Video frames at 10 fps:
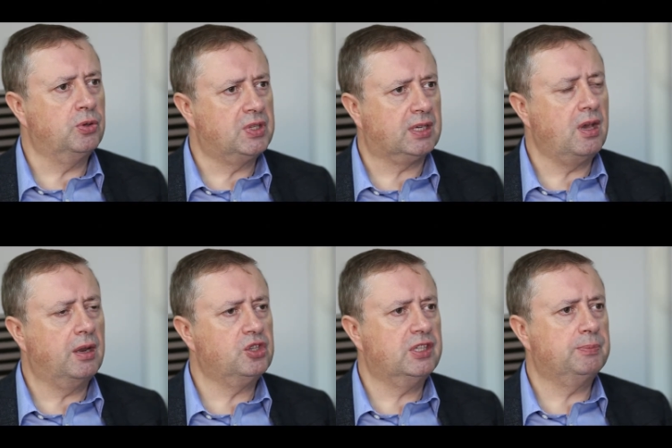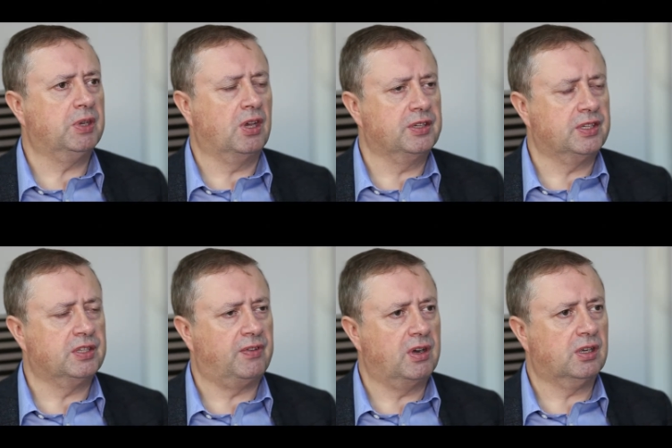new technologies because
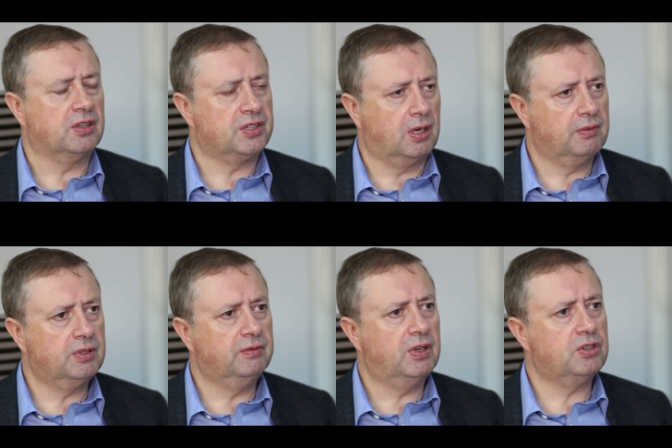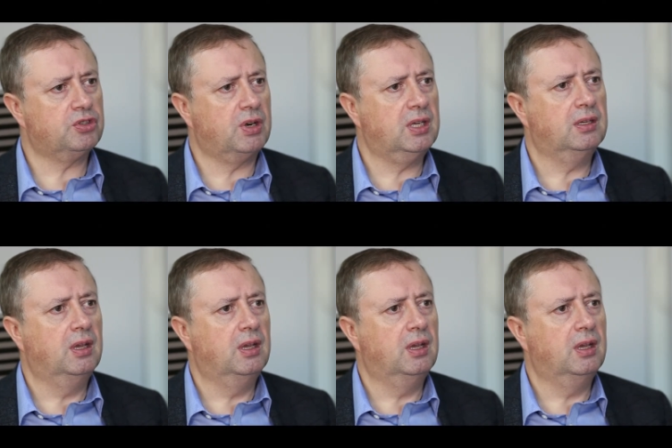it's a very conservative industry,